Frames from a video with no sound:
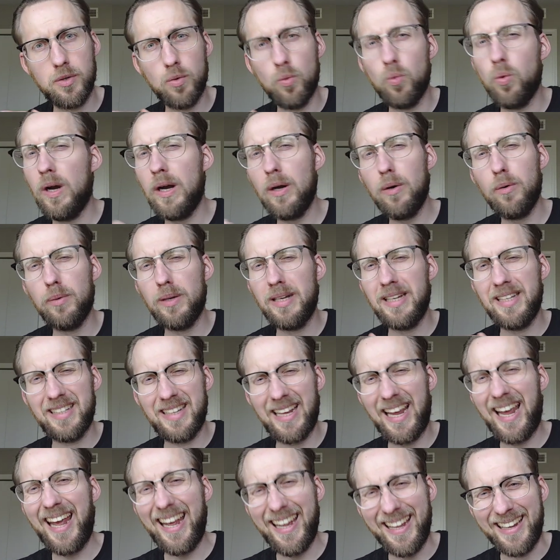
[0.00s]
where will it
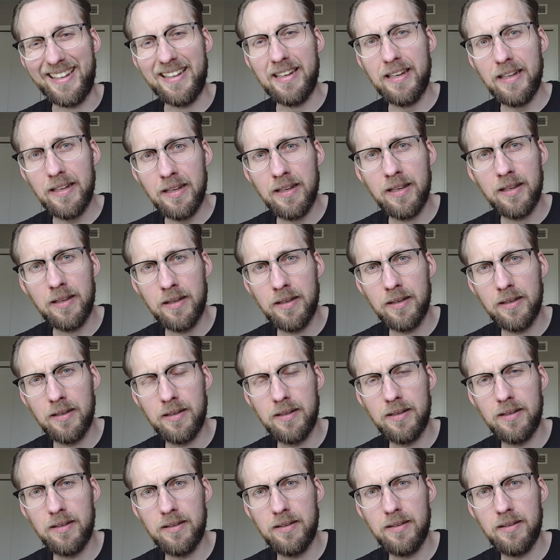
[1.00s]
end?
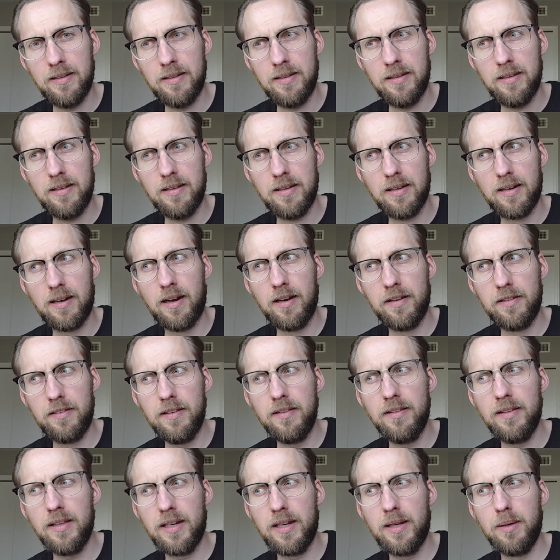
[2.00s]
I
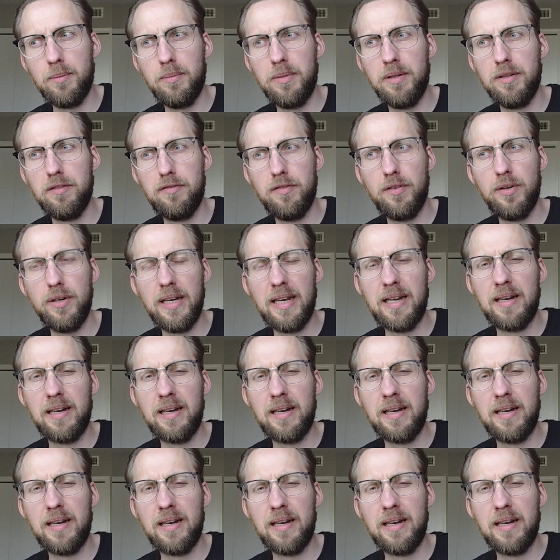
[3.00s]
think that can be a very